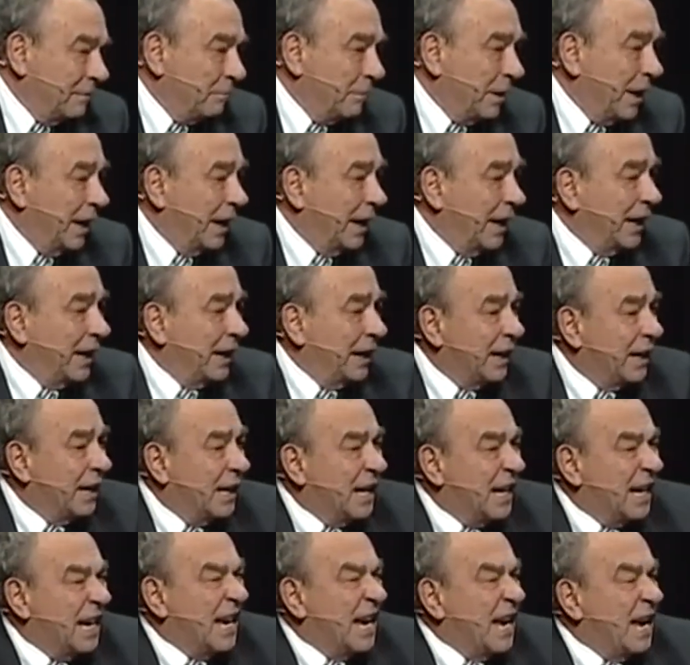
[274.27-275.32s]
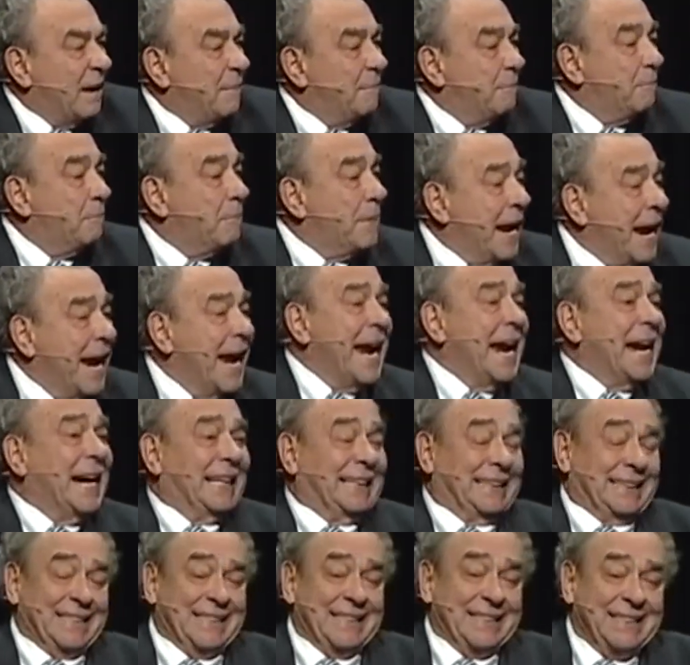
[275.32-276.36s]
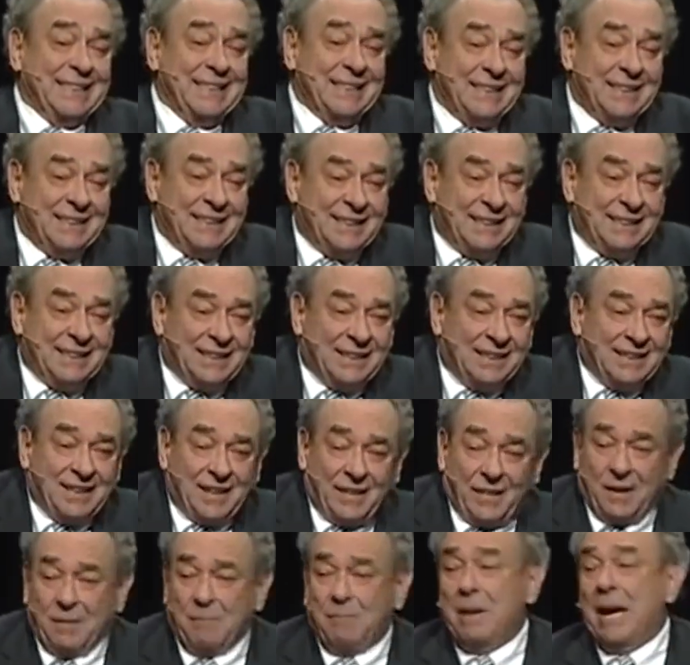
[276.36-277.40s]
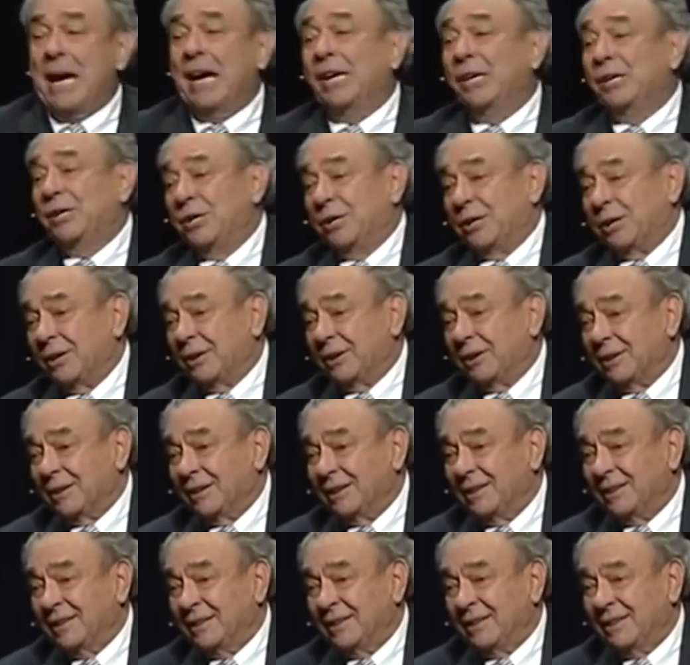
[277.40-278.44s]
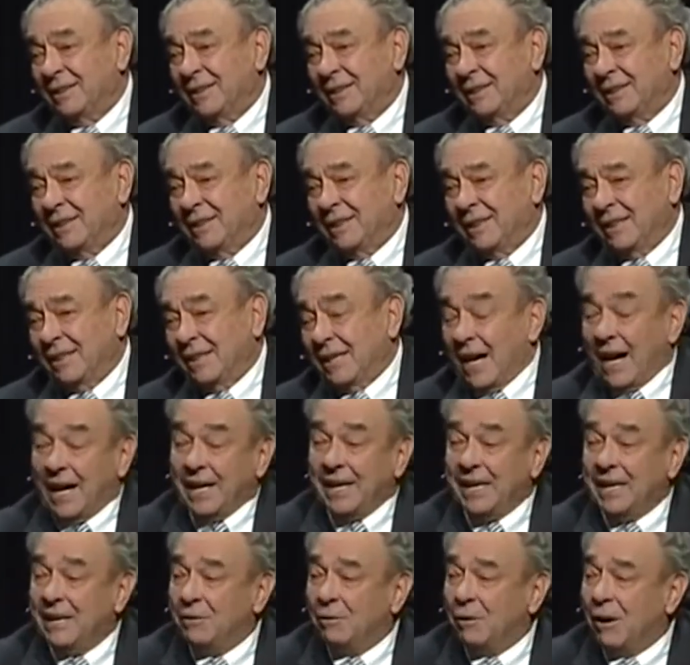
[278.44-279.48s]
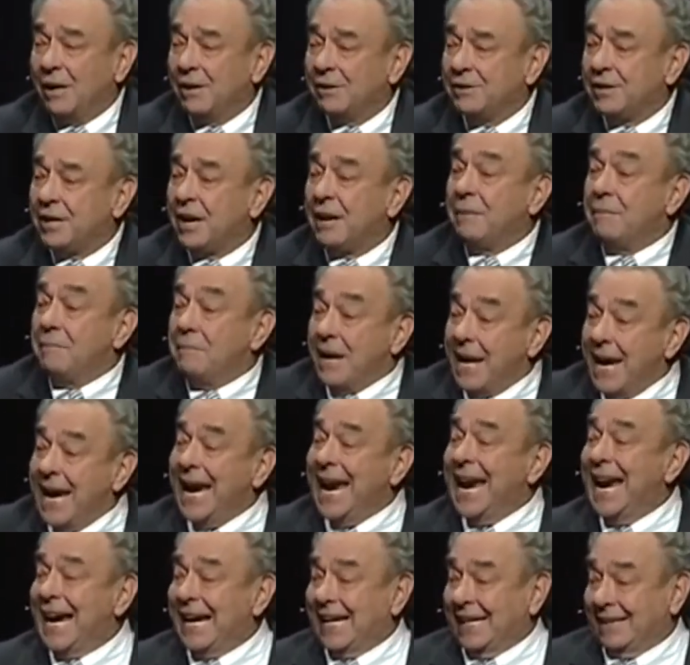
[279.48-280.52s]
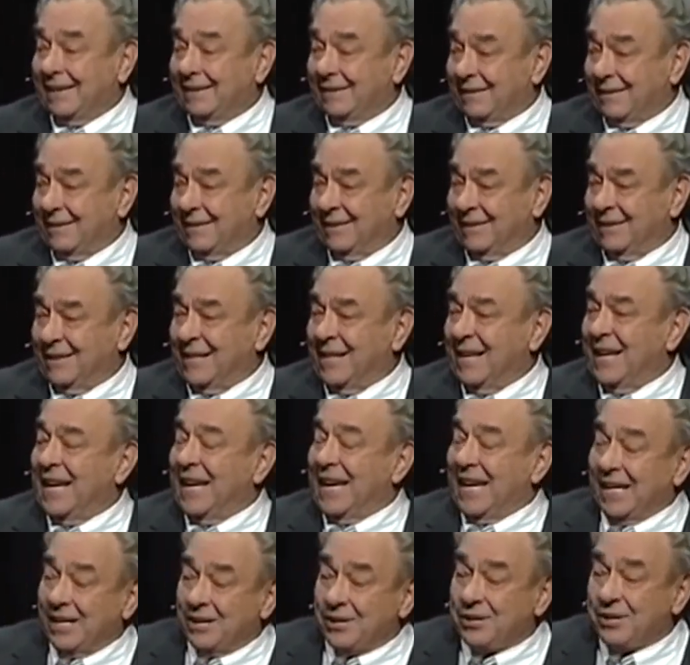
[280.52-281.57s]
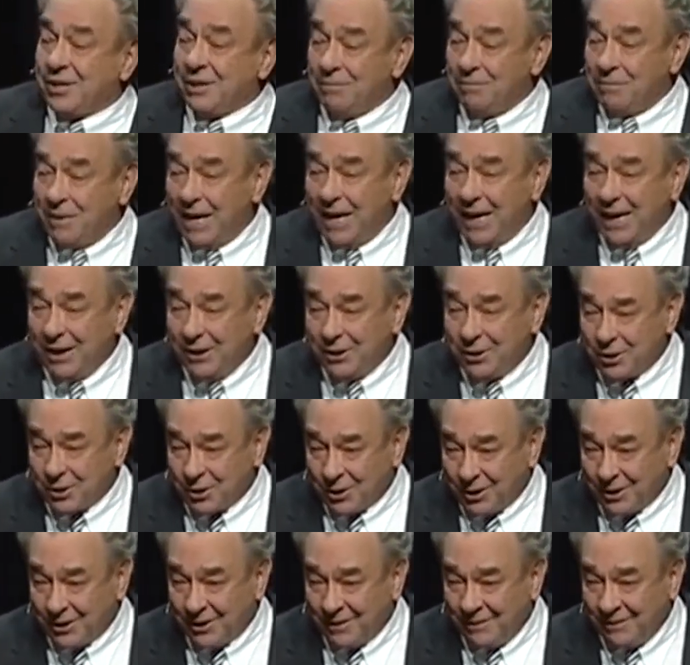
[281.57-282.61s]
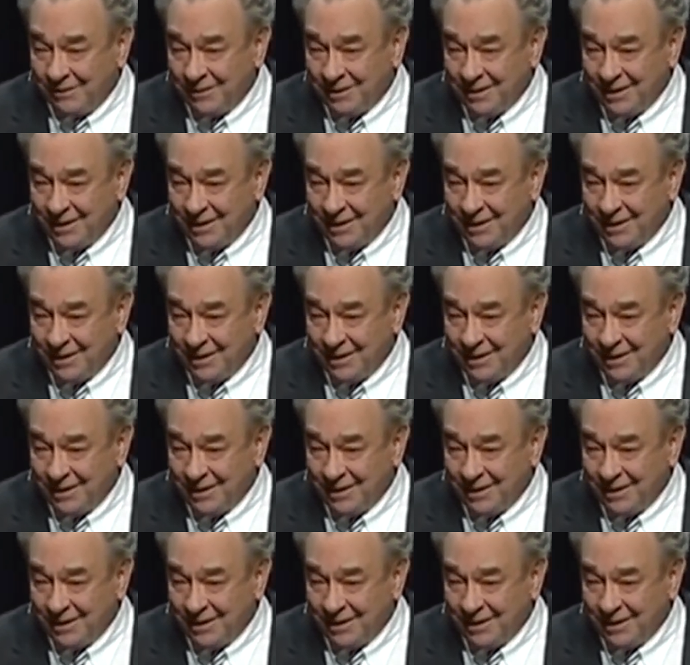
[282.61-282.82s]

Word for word: meaning man the measure. The idea was that man is the measure